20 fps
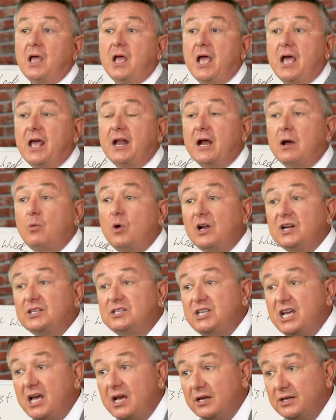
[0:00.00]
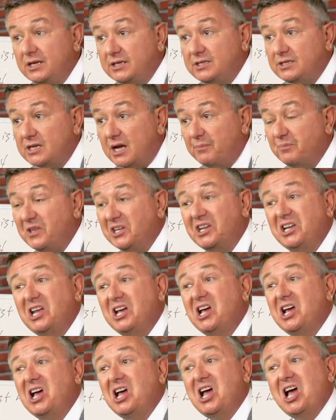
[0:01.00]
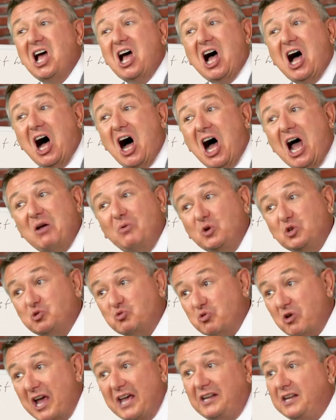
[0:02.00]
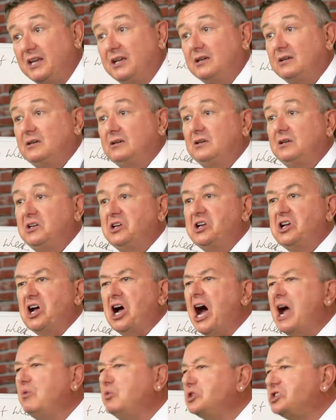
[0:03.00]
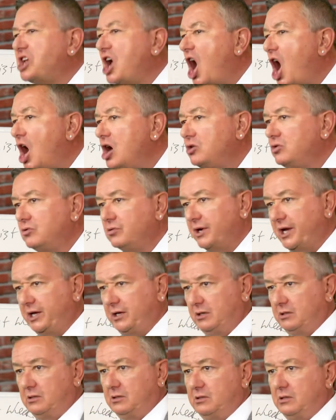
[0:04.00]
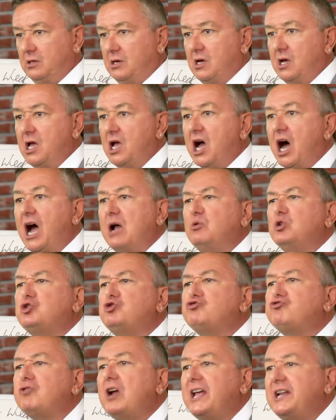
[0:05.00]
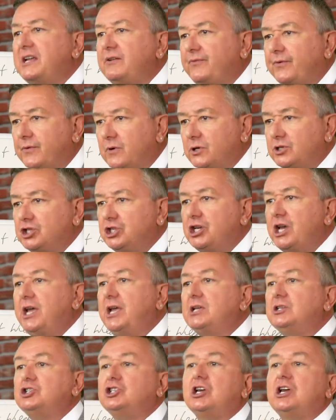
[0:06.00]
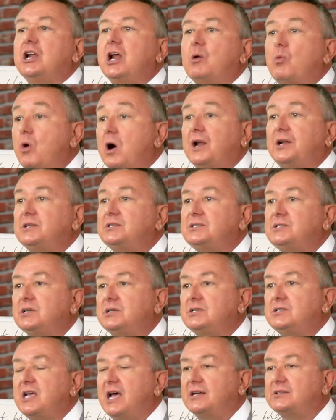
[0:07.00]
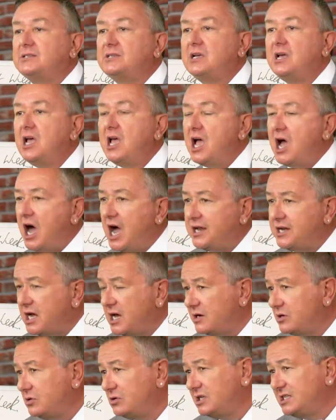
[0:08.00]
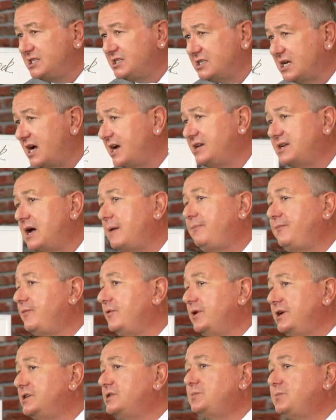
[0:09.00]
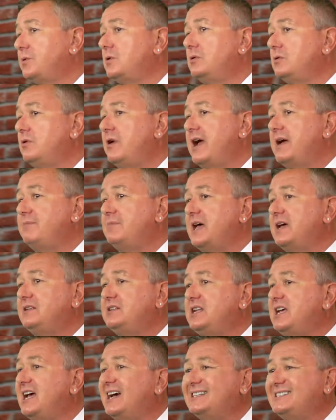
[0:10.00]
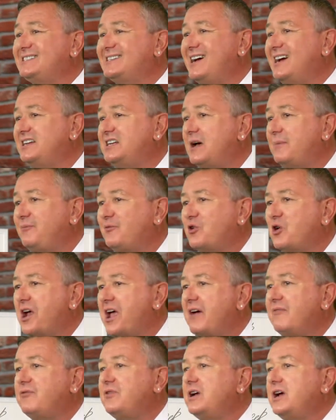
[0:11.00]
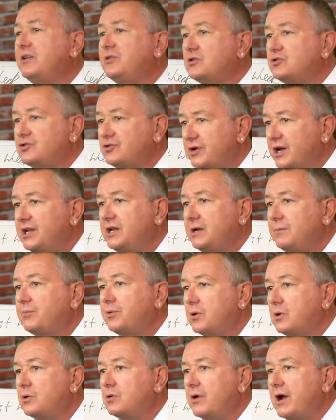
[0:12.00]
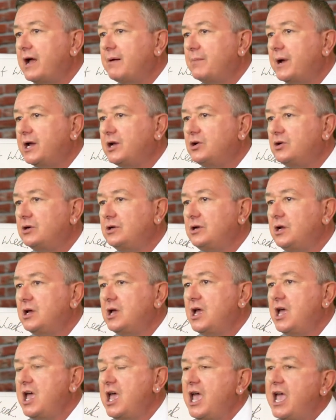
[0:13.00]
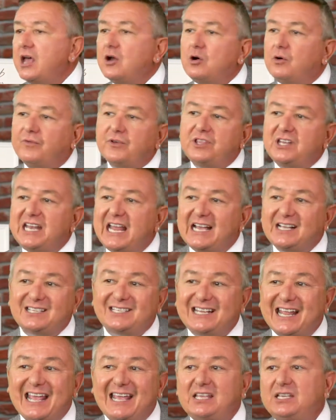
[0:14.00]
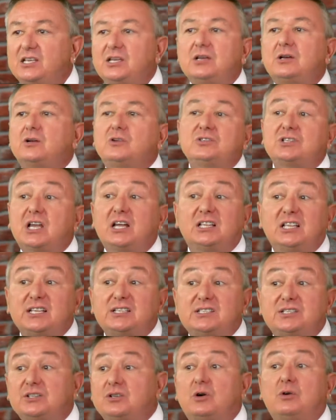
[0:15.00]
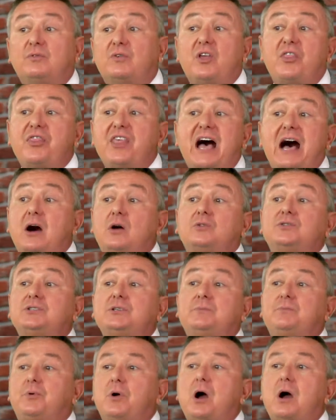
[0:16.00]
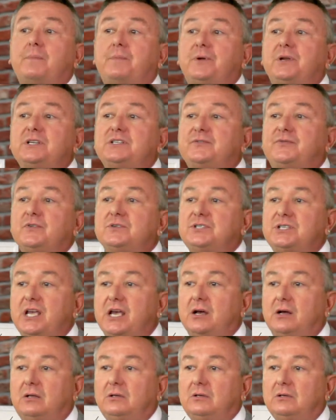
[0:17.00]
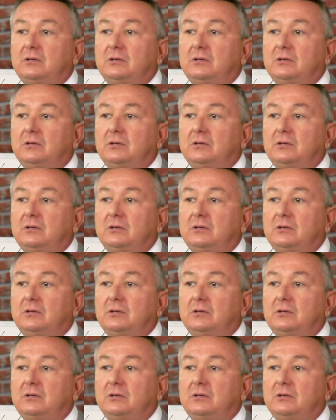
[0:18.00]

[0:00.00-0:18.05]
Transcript: And I want to tell you something. I was ready. I was hungry. I was ready for a change, and I wanted success. I not only signed up for his program that day, I signed up for every other training program I could. And over the next 8 years, I listed over 1,000 properties for sale.